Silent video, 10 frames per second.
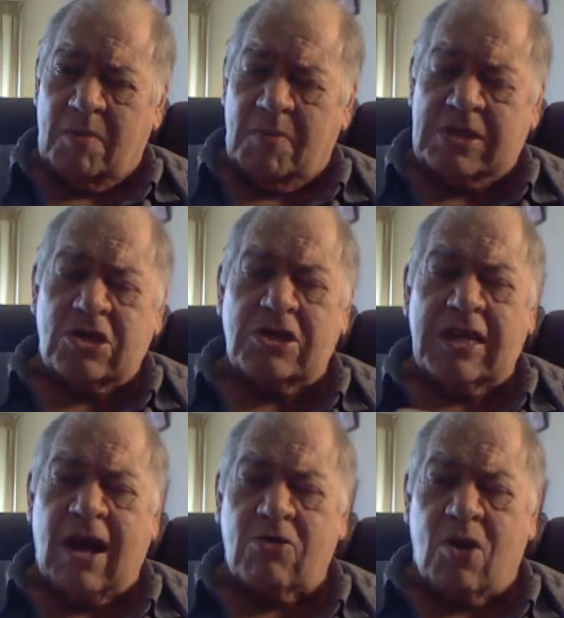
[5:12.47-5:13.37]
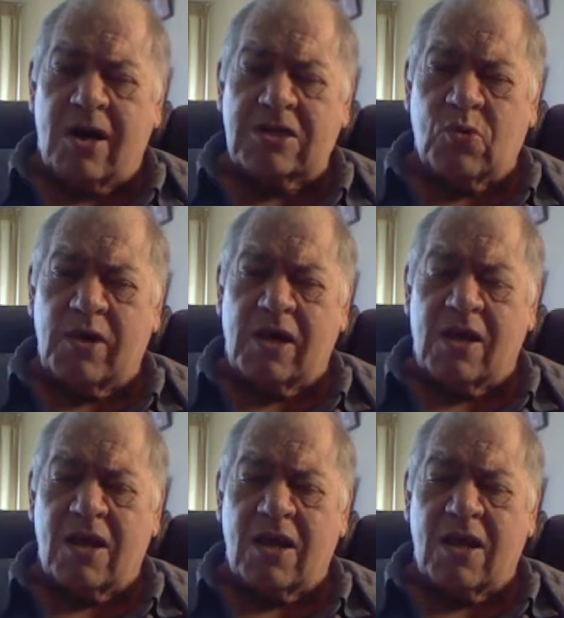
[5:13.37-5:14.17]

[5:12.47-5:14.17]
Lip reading: But searching out God's will,